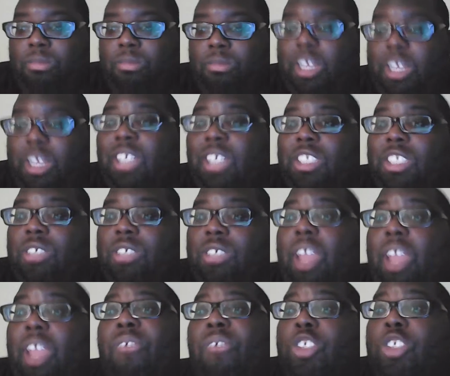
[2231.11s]

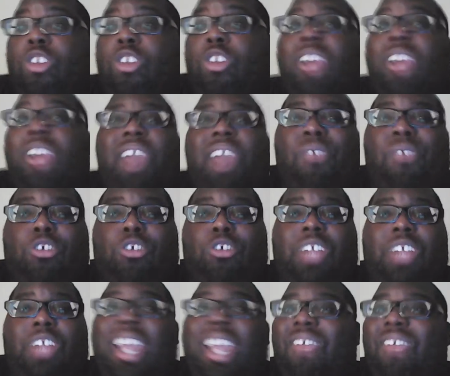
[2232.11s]
They for sure their future.
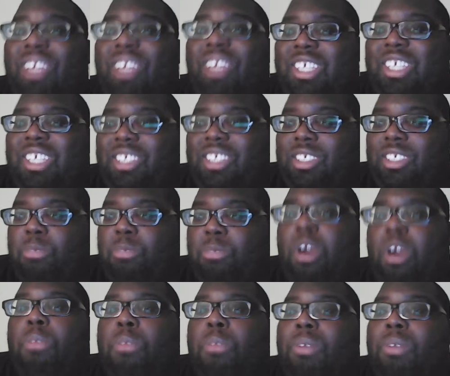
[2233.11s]
They even did something smarter.